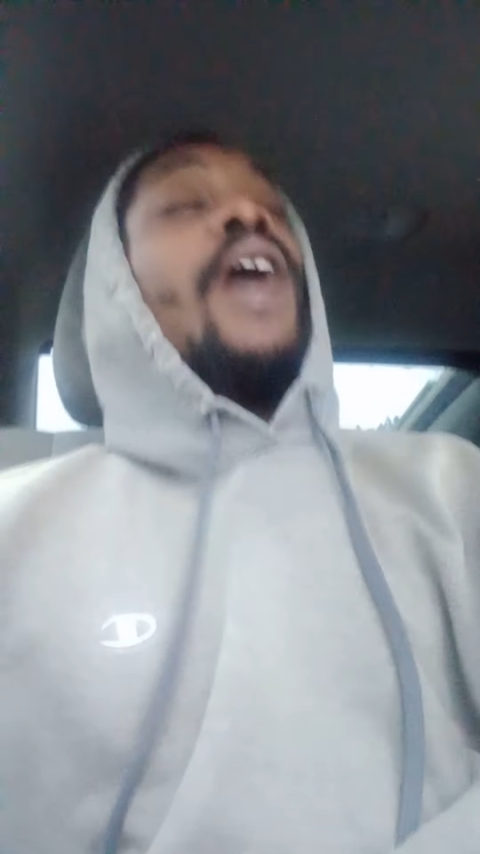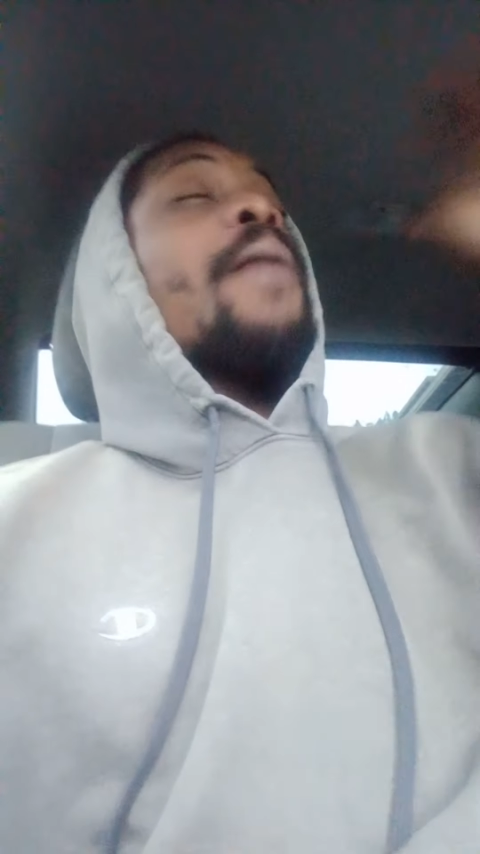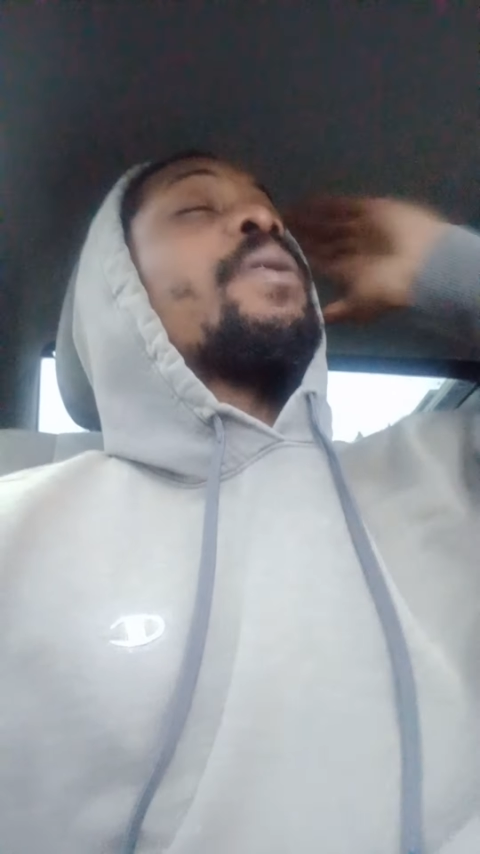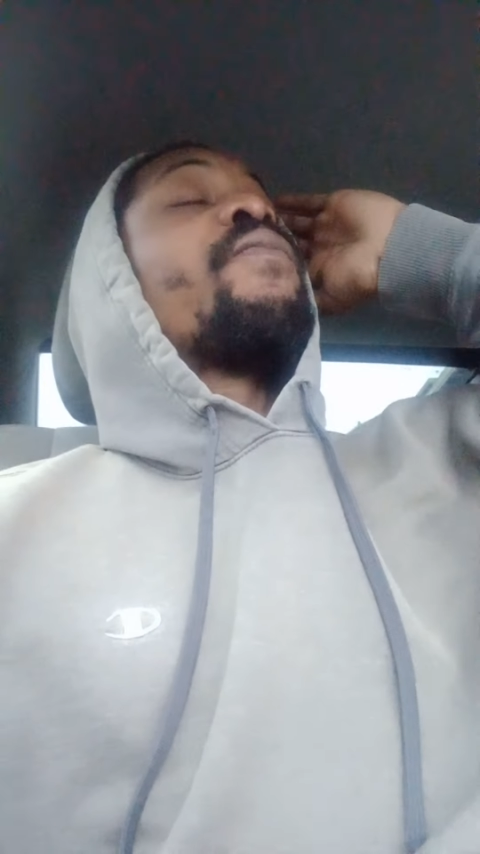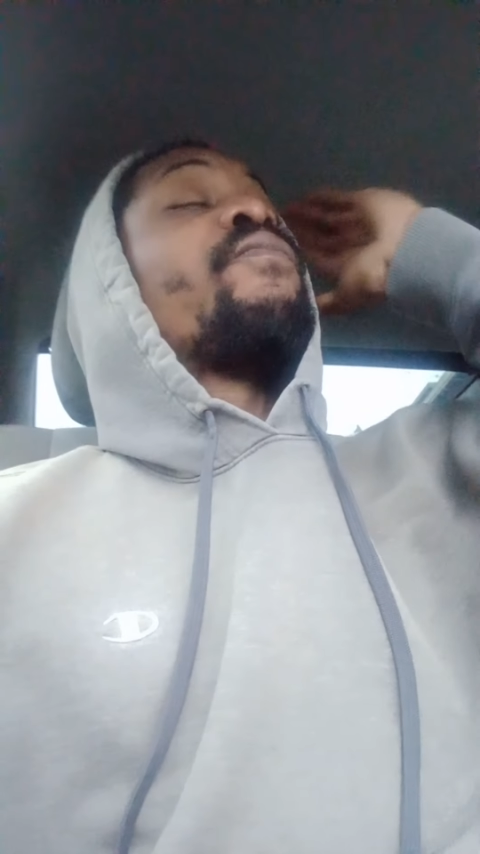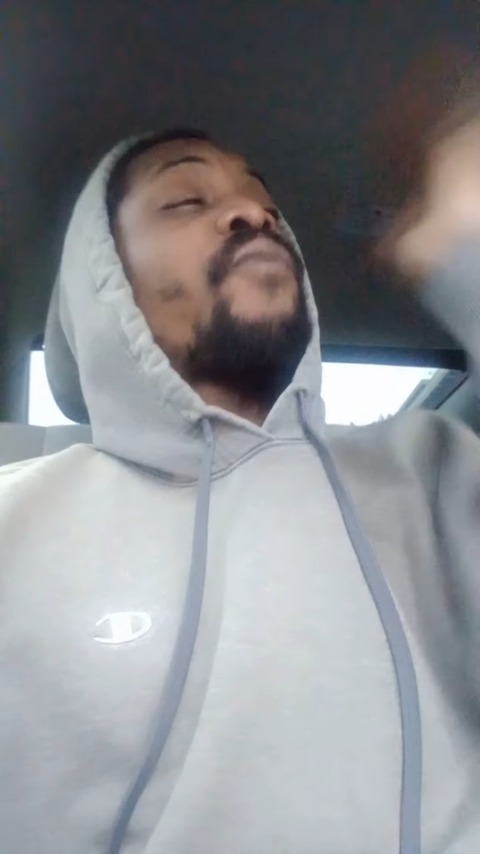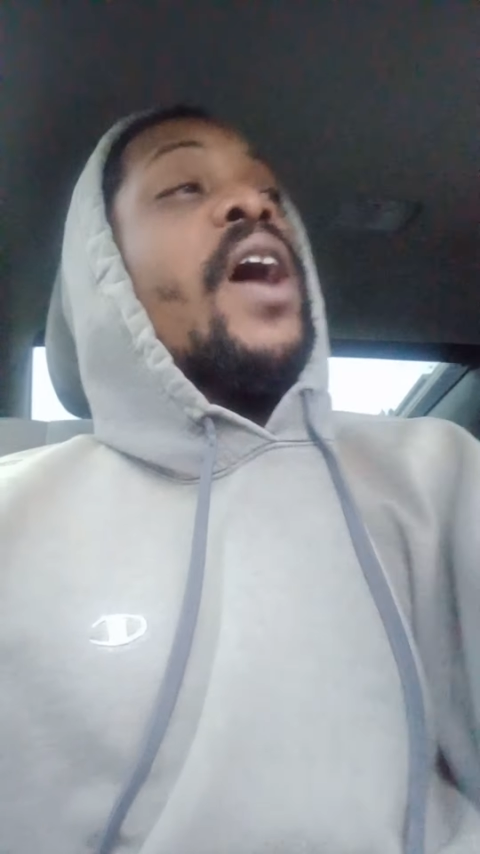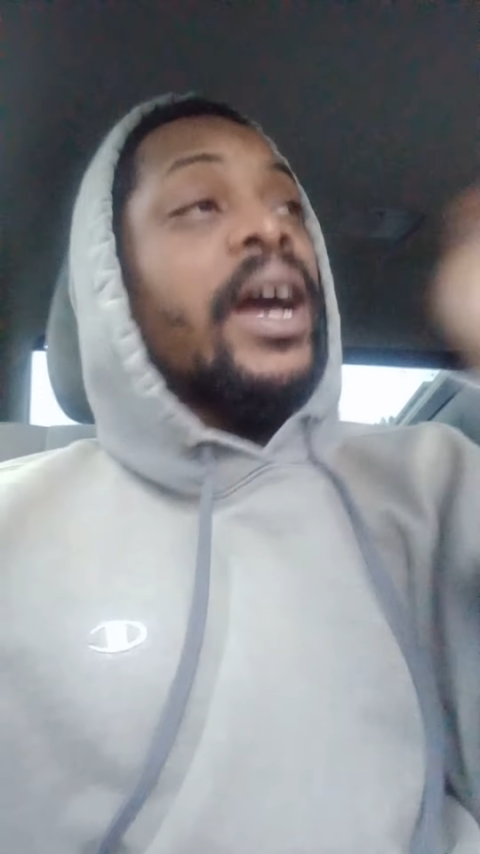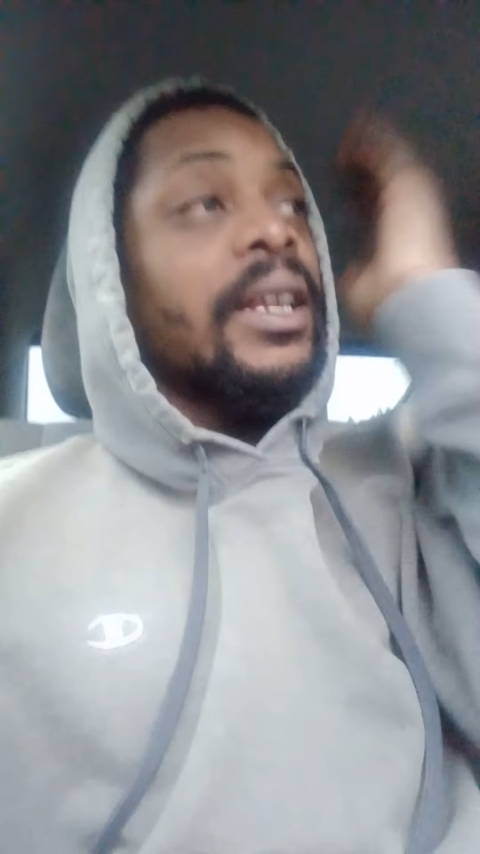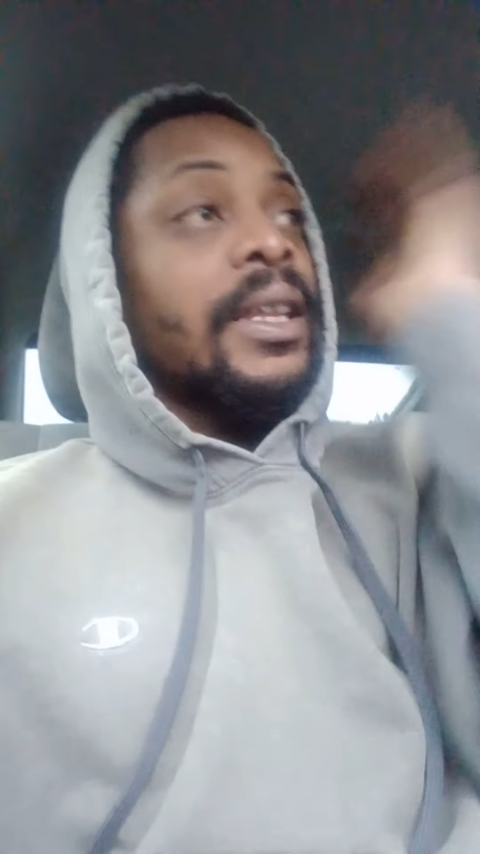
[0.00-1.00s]
got me
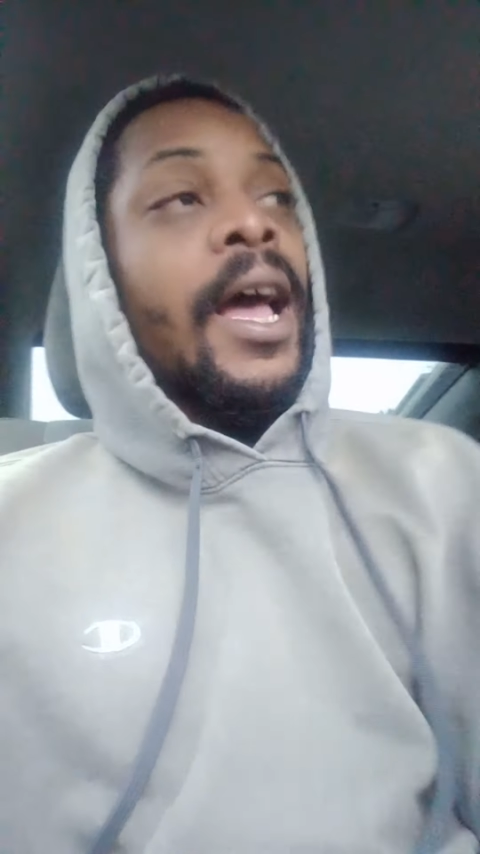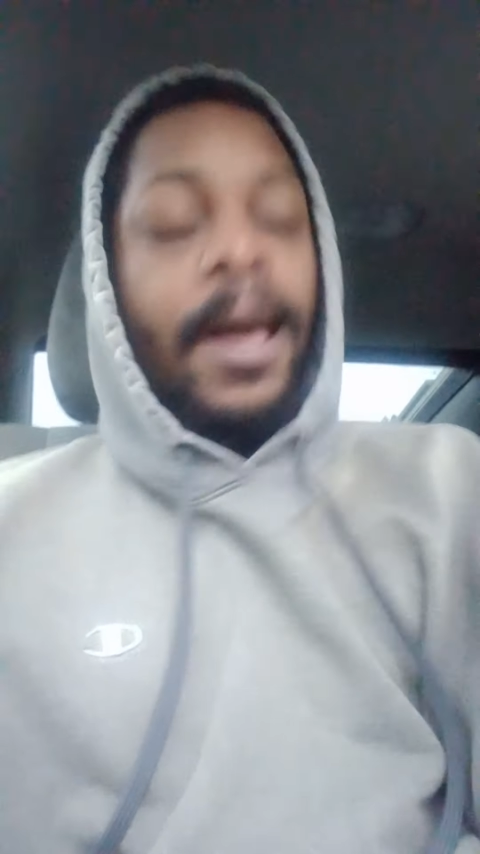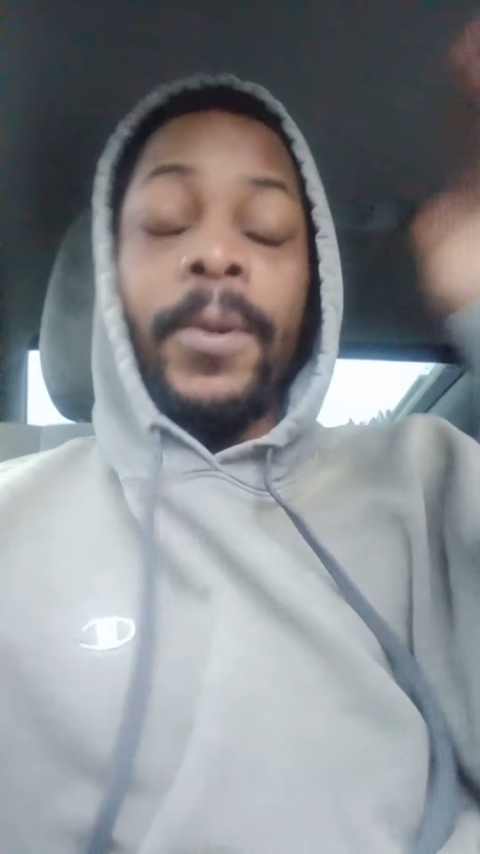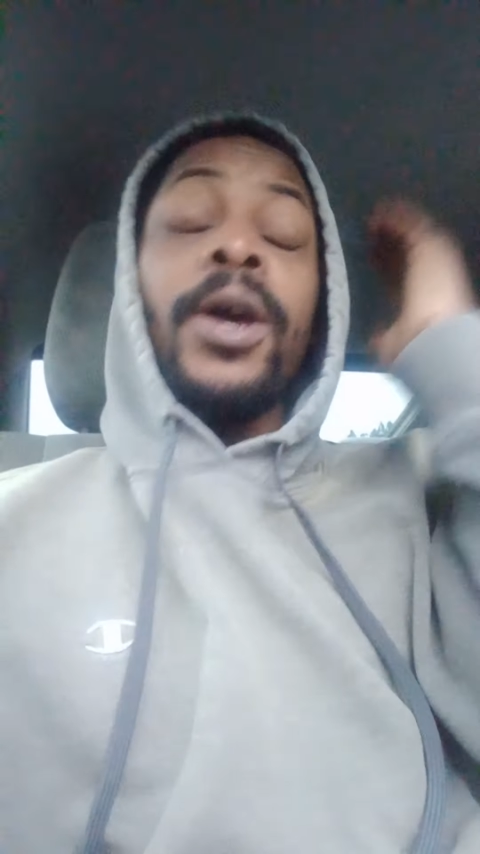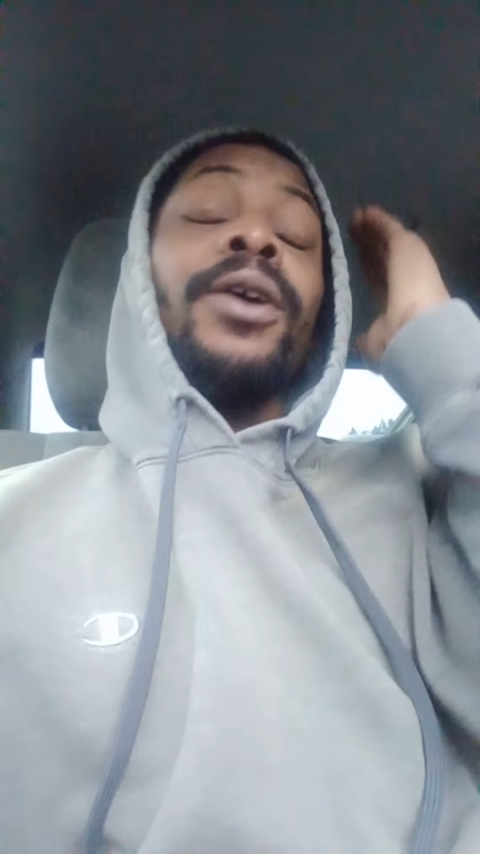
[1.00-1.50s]
fucked up.